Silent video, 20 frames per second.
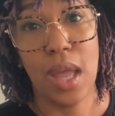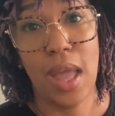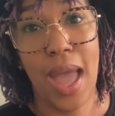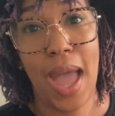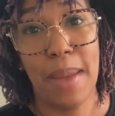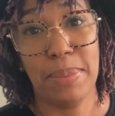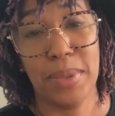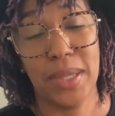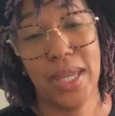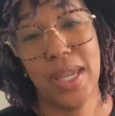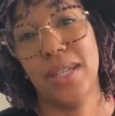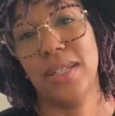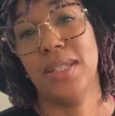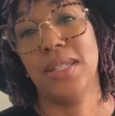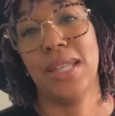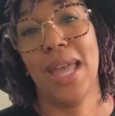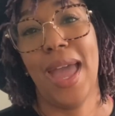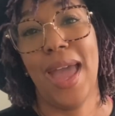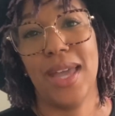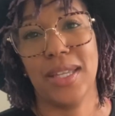applications
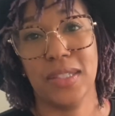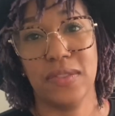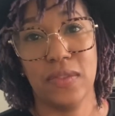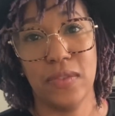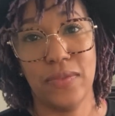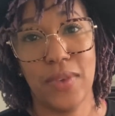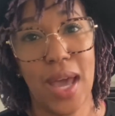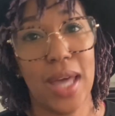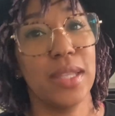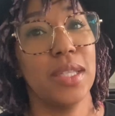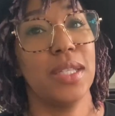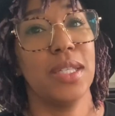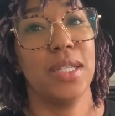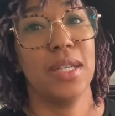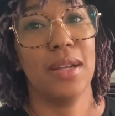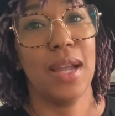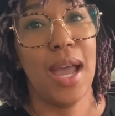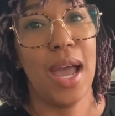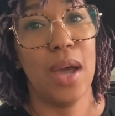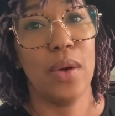ask for
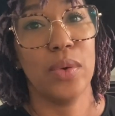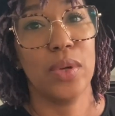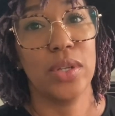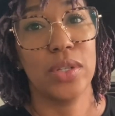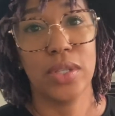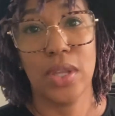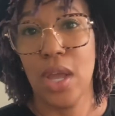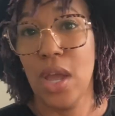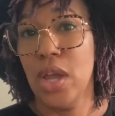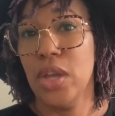volunteer hours,